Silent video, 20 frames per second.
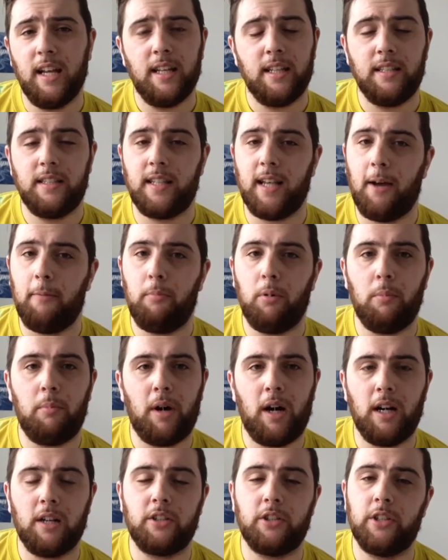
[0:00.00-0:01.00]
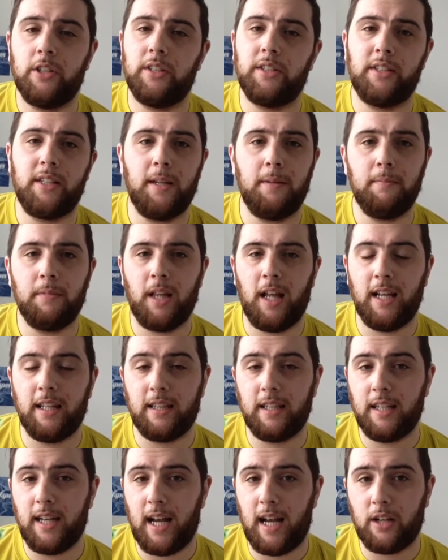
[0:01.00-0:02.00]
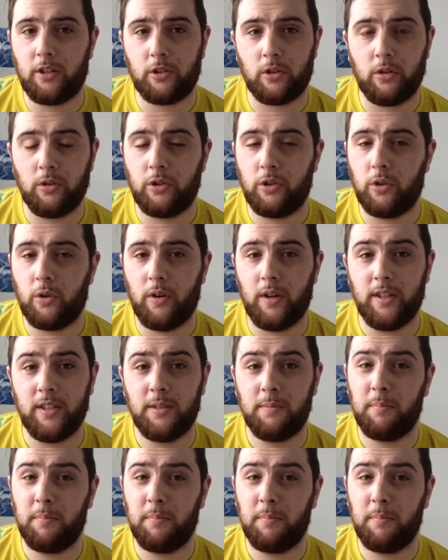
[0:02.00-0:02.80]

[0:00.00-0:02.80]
Zamplebox just seemed like the natural choice.